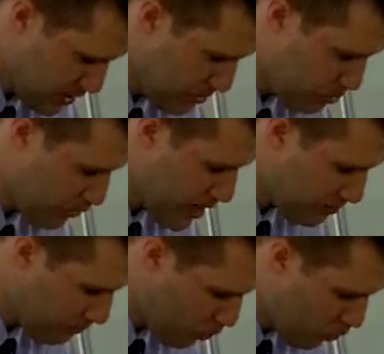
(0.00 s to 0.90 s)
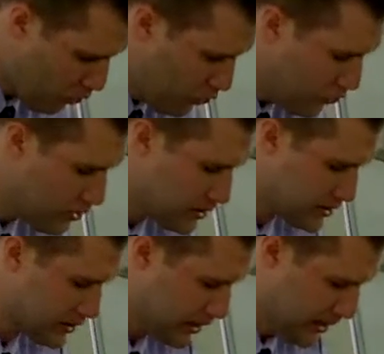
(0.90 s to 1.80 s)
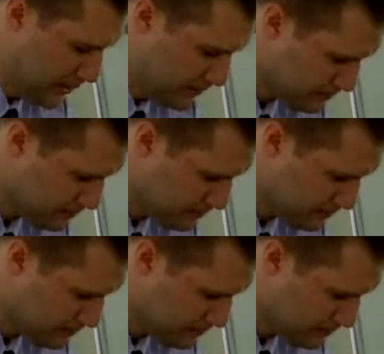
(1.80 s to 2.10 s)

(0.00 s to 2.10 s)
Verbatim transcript: he prayed more earnestly,